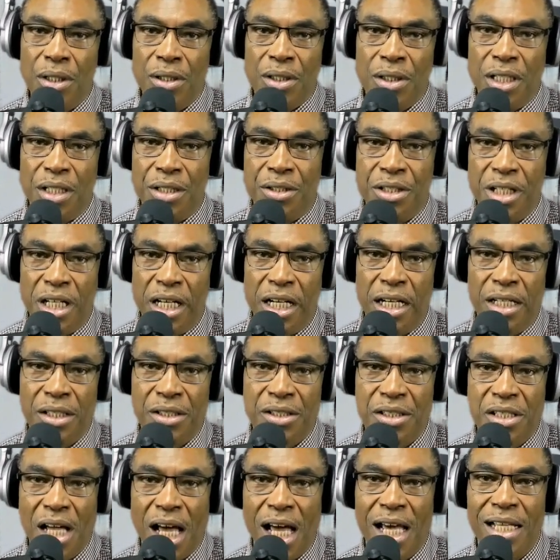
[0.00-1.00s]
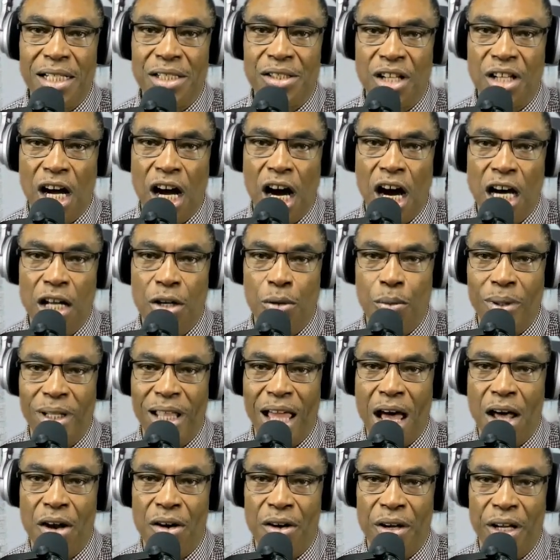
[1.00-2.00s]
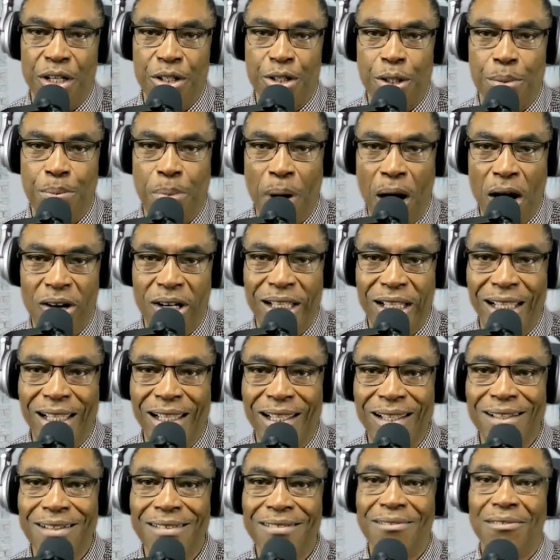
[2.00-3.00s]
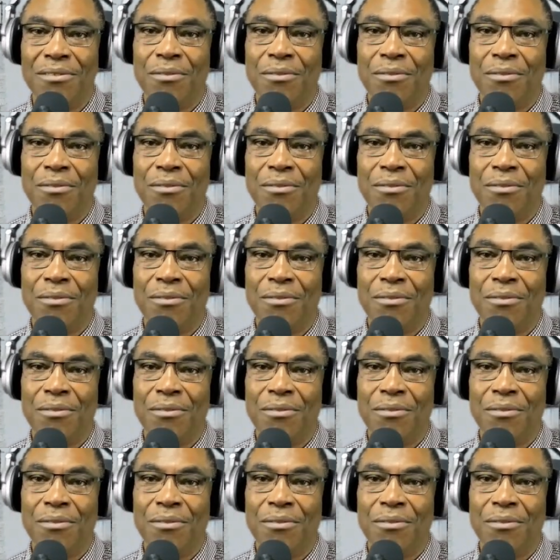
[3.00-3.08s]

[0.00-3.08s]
The judge signs on without an injured party